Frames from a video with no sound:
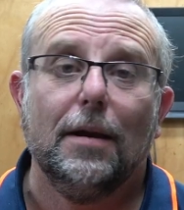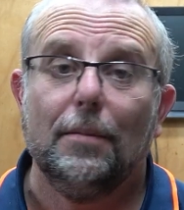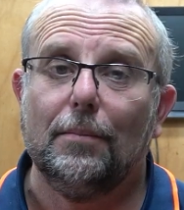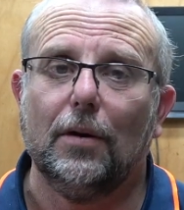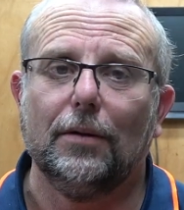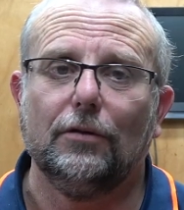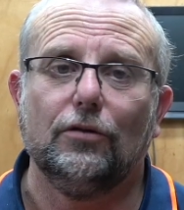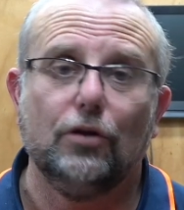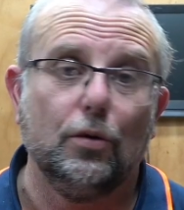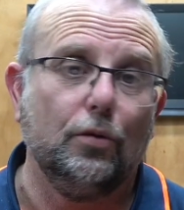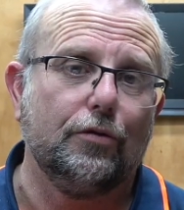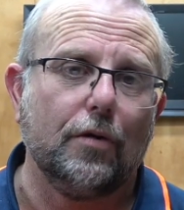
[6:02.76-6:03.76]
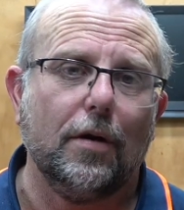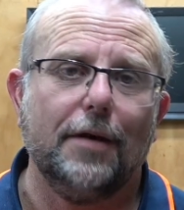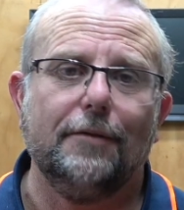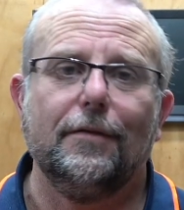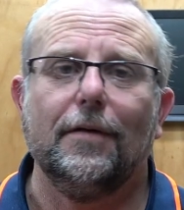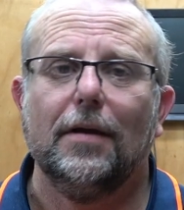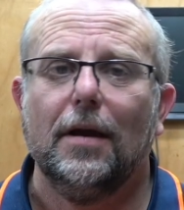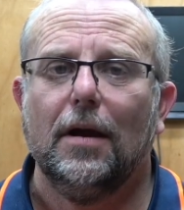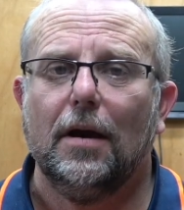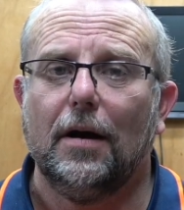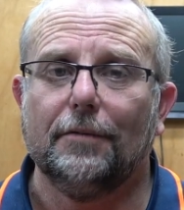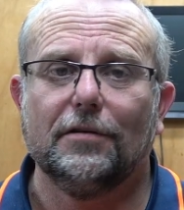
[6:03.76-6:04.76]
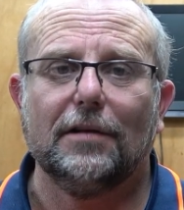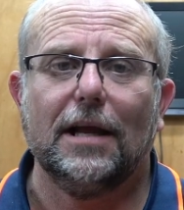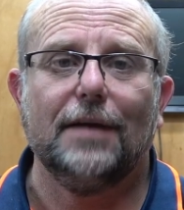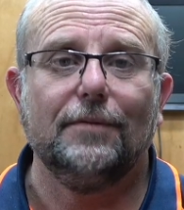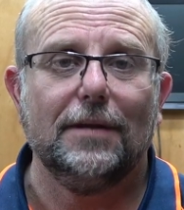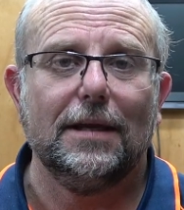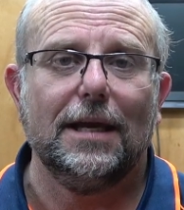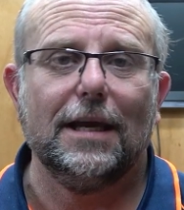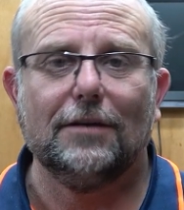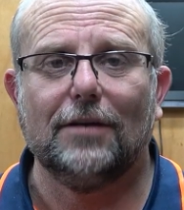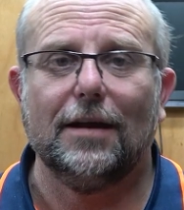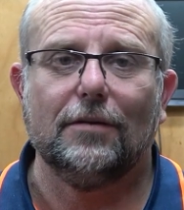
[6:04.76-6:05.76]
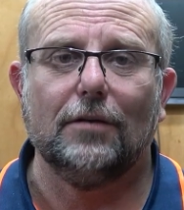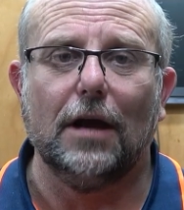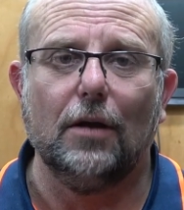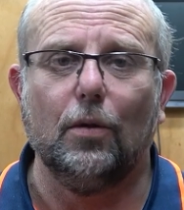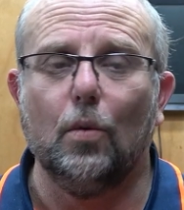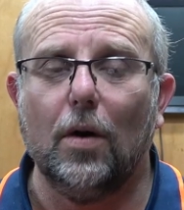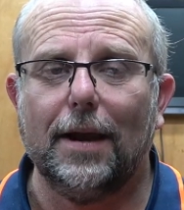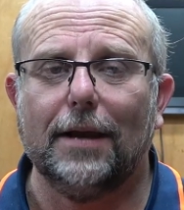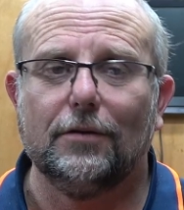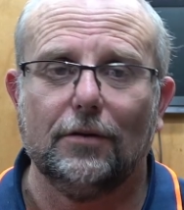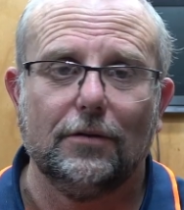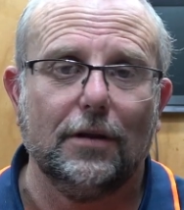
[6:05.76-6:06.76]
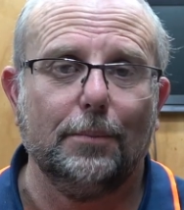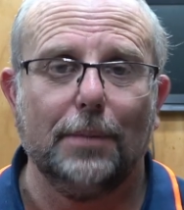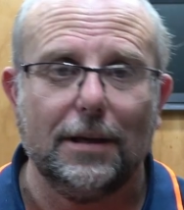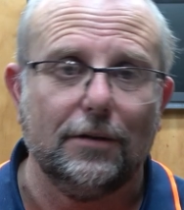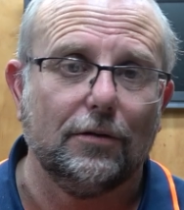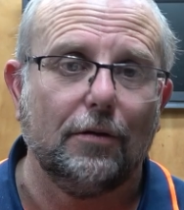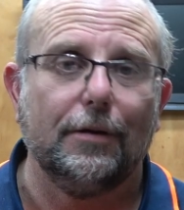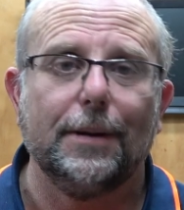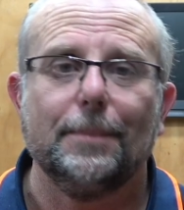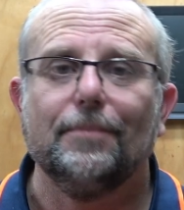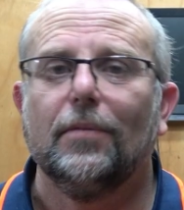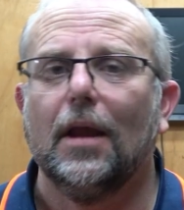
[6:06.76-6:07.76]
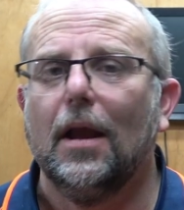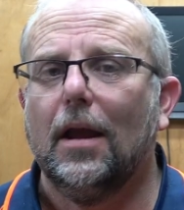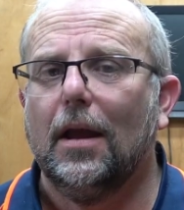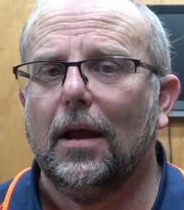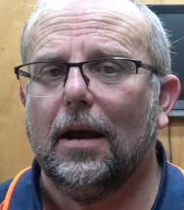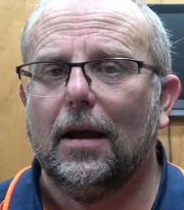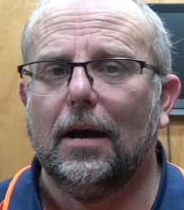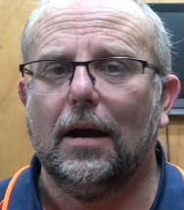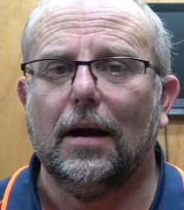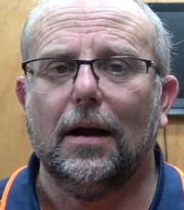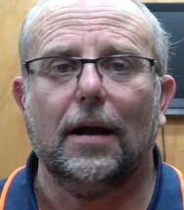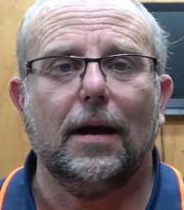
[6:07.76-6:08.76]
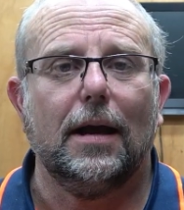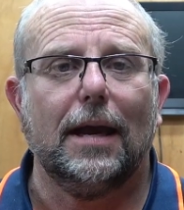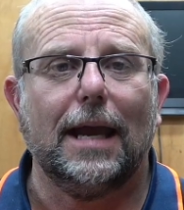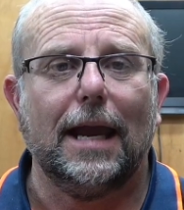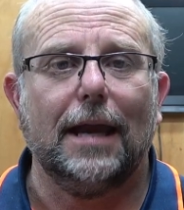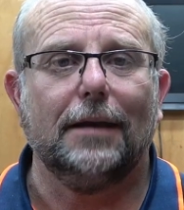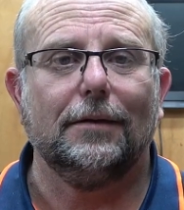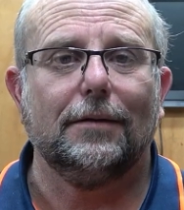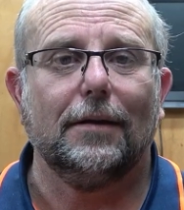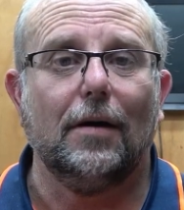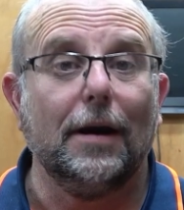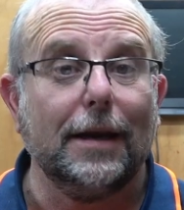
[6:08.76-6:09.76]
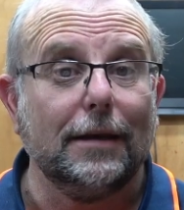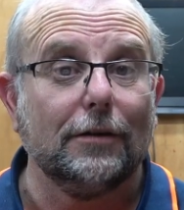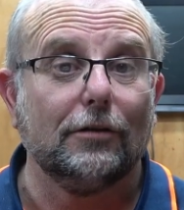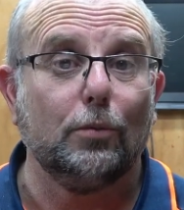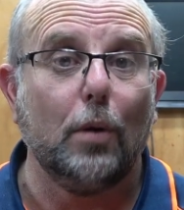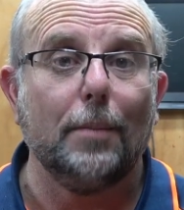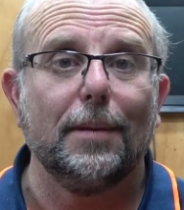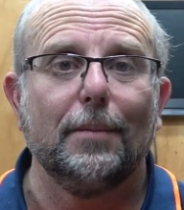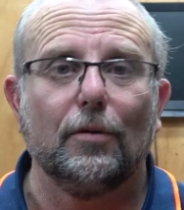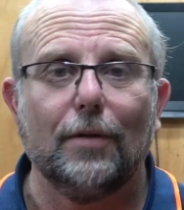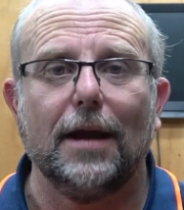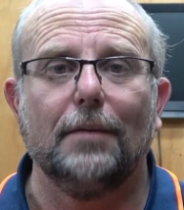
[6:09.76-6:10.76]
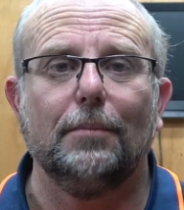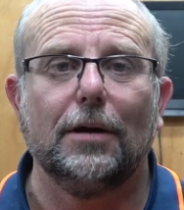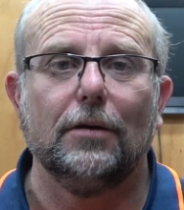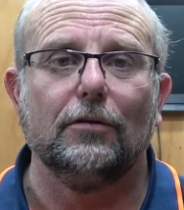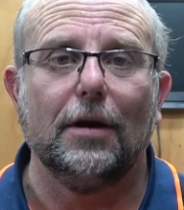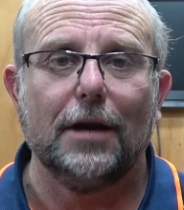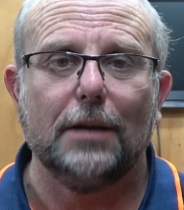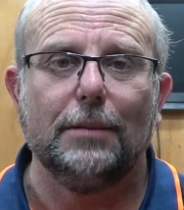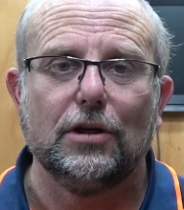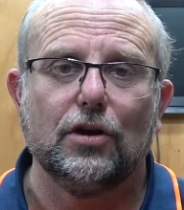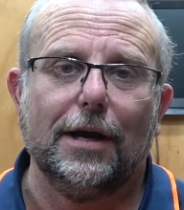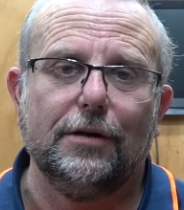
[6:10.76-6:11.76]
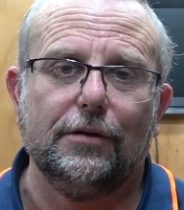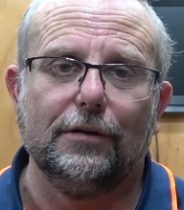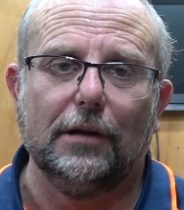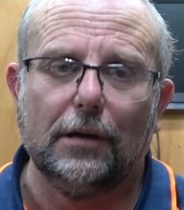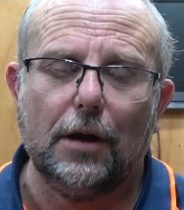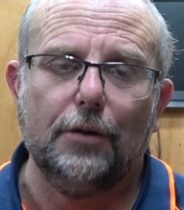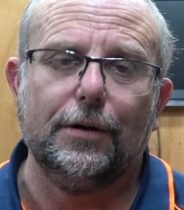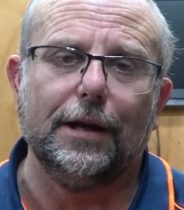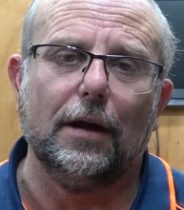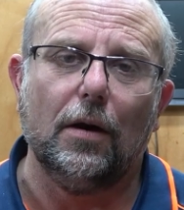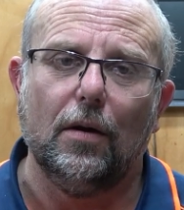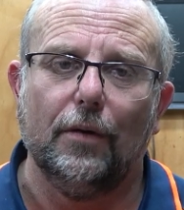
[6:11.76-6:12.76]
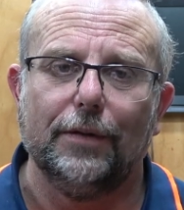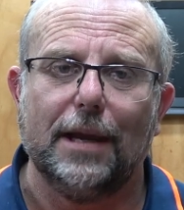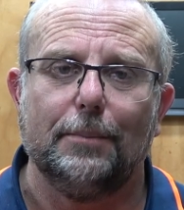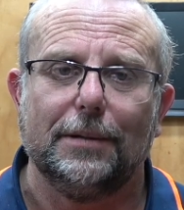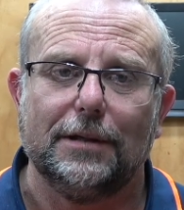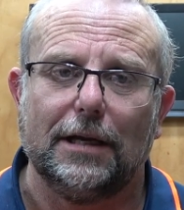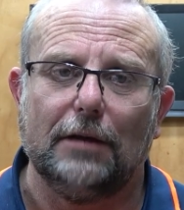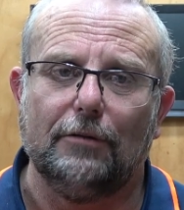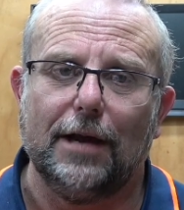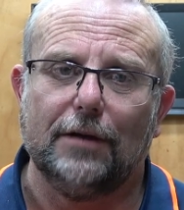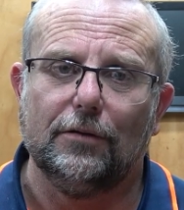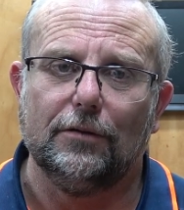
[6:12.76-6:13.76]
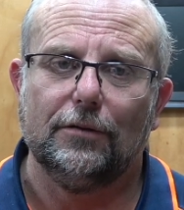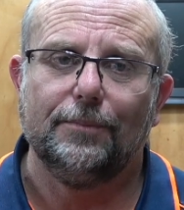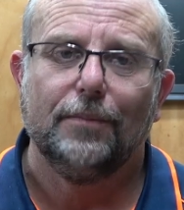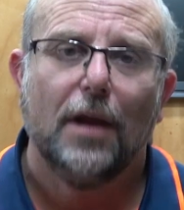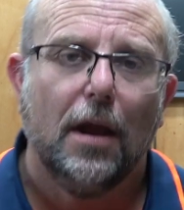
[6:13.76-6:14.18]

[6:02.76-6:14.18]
Mine's dual drive. I've slaved the Y axis to the B, sorry. And I need to swap them around because I'm going to be changing the loading on that particular axis.